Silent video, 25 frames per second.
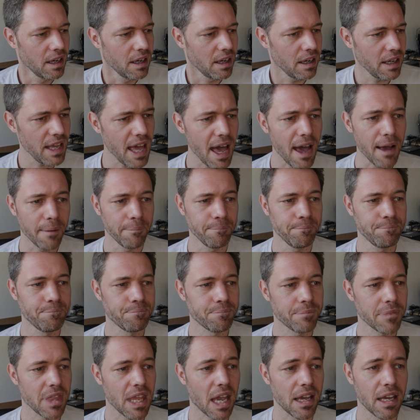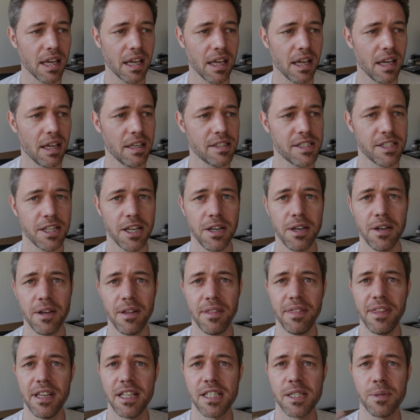But yeah, so
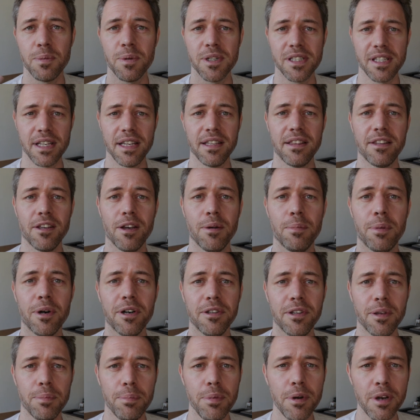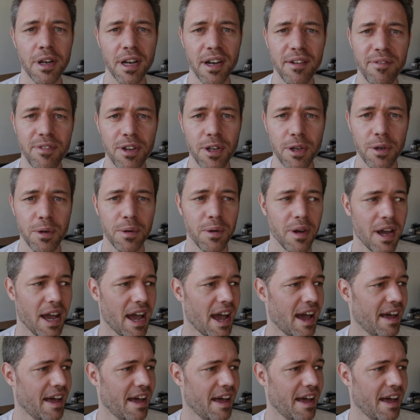this was it about the book review,